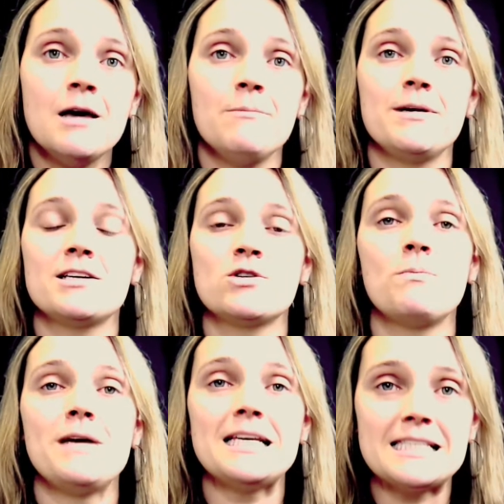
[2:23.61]
because
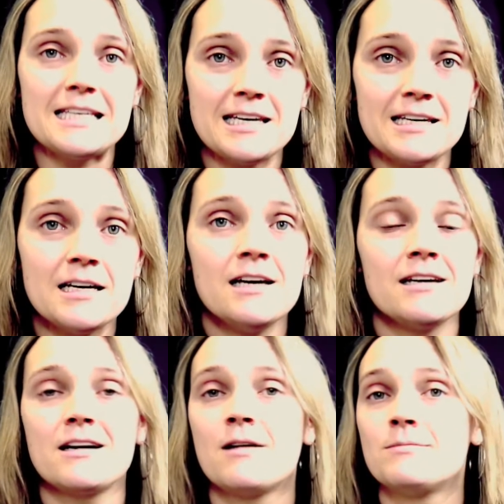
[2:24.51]
obesity
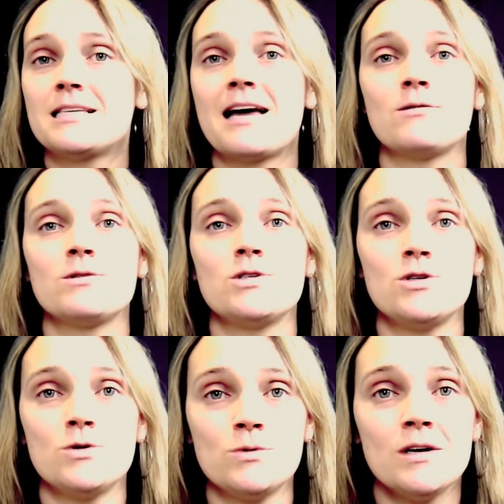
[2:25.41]
comes down to